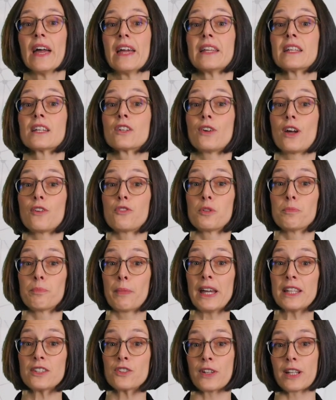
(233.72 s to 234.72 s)
In
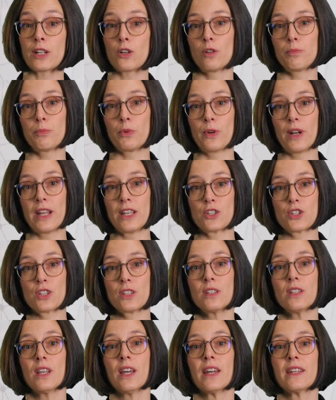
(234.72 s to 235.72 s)
gravimetric
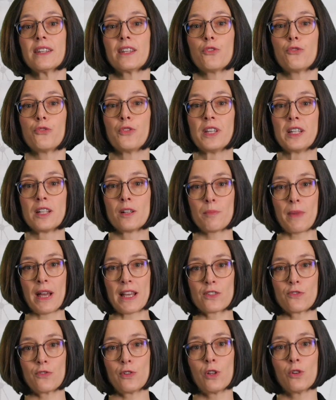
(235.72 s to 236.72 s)
operation, the feeder
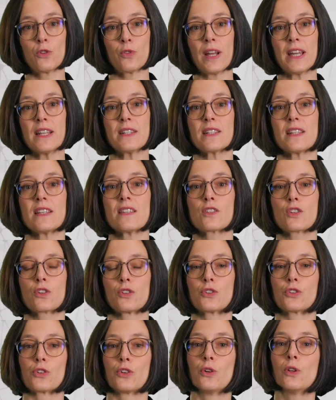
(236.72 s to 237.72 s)
mass flow rate is
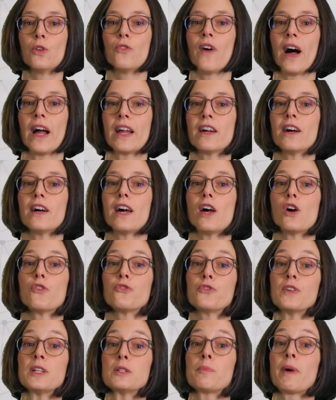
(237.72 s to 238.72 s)
controlled via a
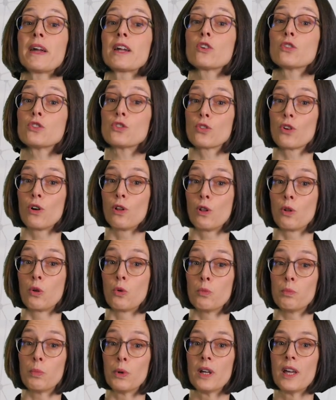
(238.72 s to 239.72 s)
feedback control
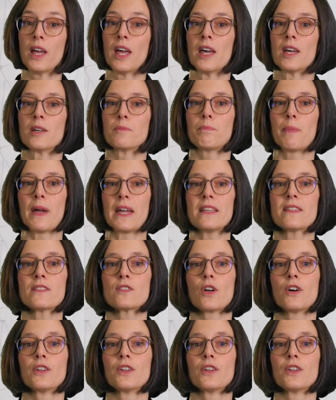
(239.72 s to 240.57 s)
loop based